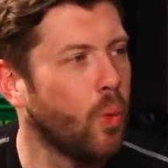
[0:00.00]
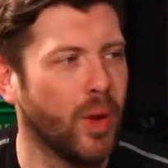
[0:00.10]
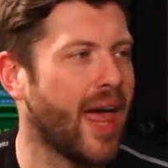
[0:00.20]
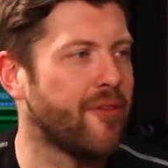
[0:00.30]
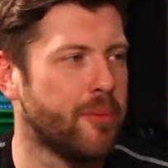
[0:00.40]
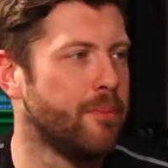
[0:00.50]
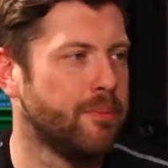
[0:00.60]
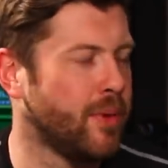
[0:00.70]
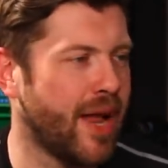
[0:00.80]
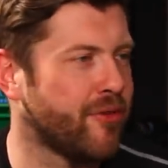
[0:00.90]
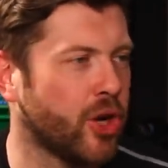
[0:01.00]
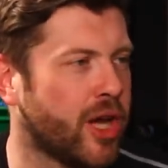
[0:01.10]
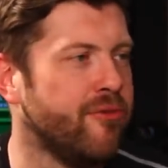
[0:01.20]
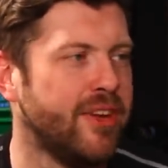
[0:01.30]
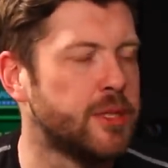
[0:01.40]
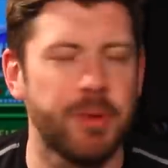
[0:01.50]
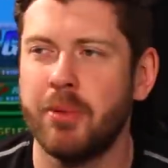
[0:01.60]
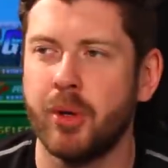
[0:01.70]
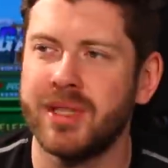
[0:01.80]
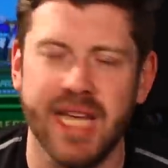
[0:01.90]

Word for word: will ever will ever convince people who are